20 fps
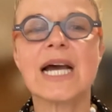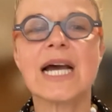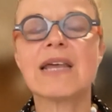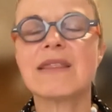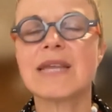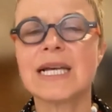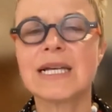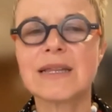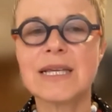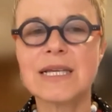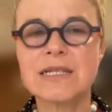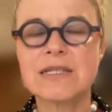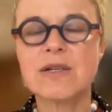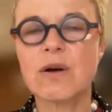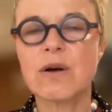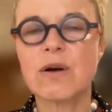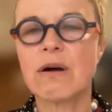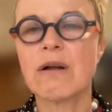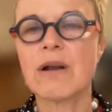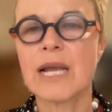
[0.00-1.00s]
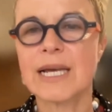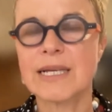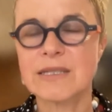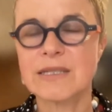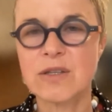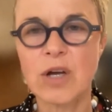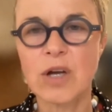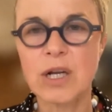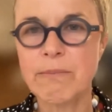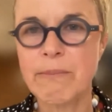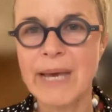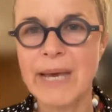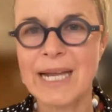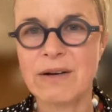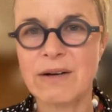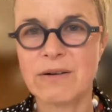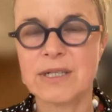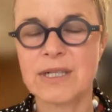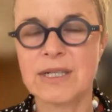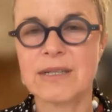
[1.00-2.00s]
I think this all has not
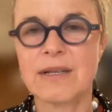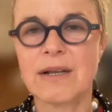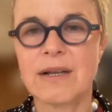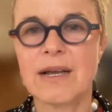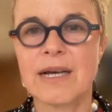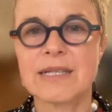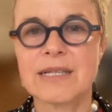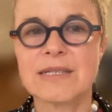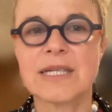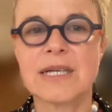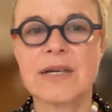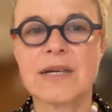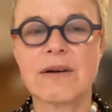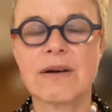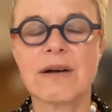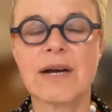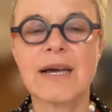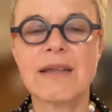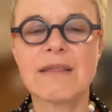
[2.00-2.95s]
mattered in the last year.